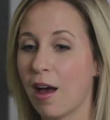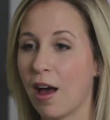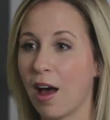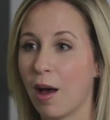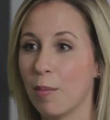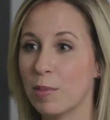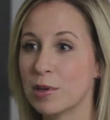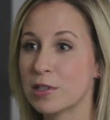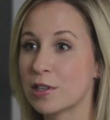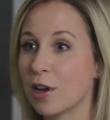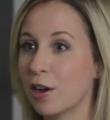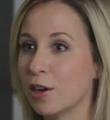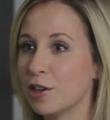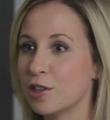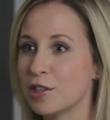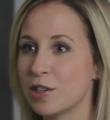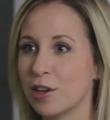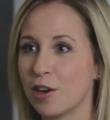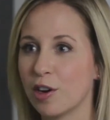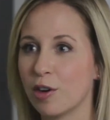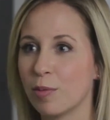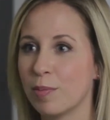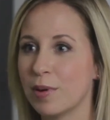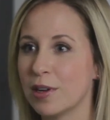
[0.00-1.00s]
a massage
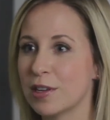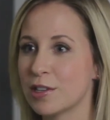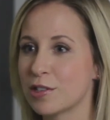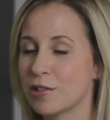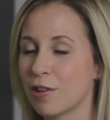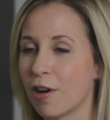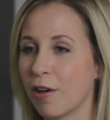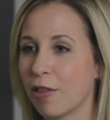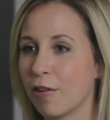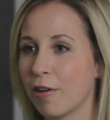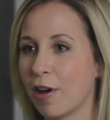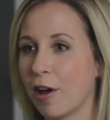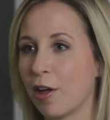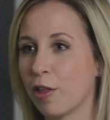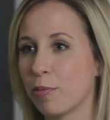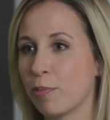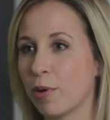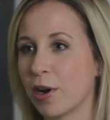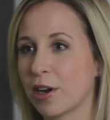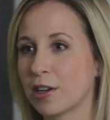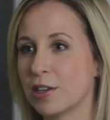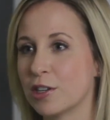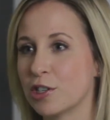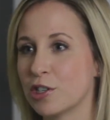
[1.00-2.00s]
therapist or other health
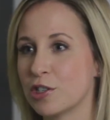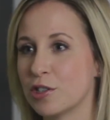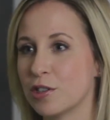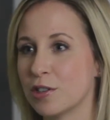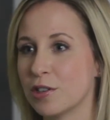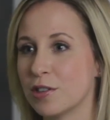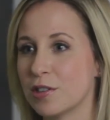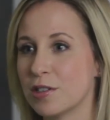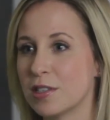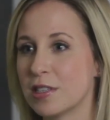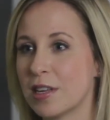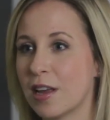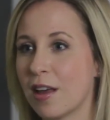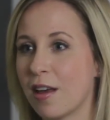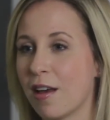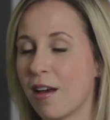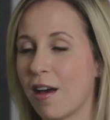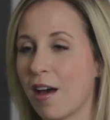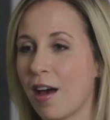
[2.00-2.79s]
practitioners